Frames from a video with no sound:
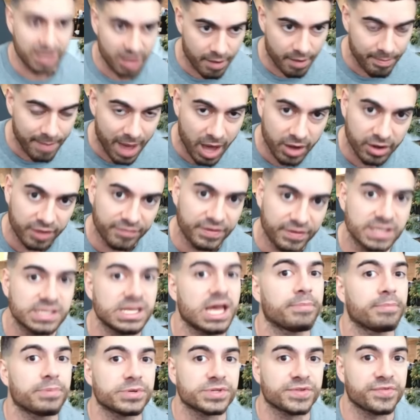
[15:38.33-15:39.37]
amount of
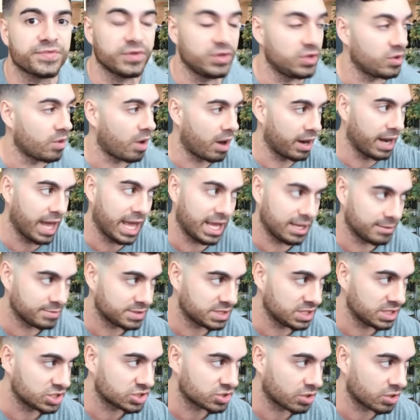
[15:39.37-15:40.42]
examples for you on
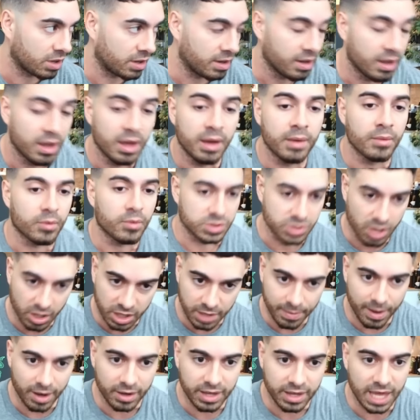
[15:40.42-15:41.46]
AMC's chart. We're talking
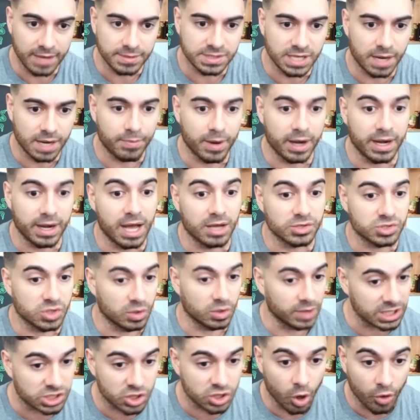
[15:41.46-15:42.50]
about GameStop right now. So
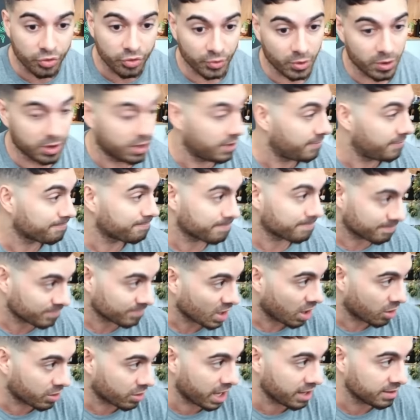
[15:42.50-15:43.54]
let's go through it,
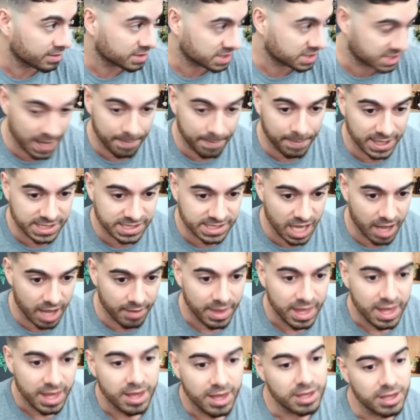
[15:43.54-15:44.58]
okay? Step by step.
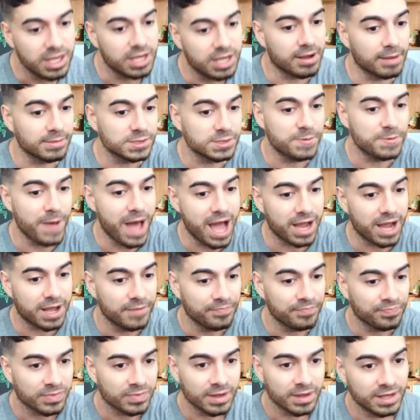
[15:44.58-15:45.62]
He comes back,
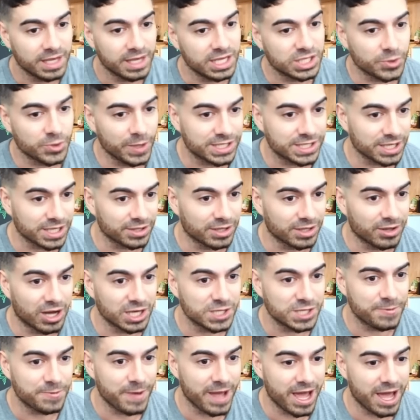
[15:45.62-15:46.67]
he tweets on the
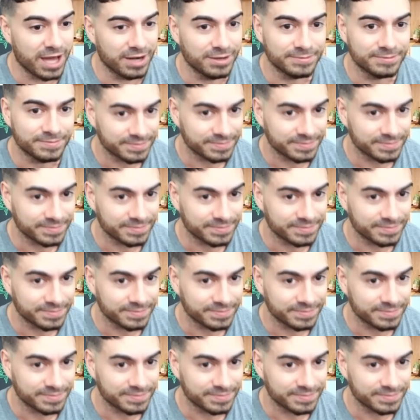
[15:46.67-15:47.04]
launch pad,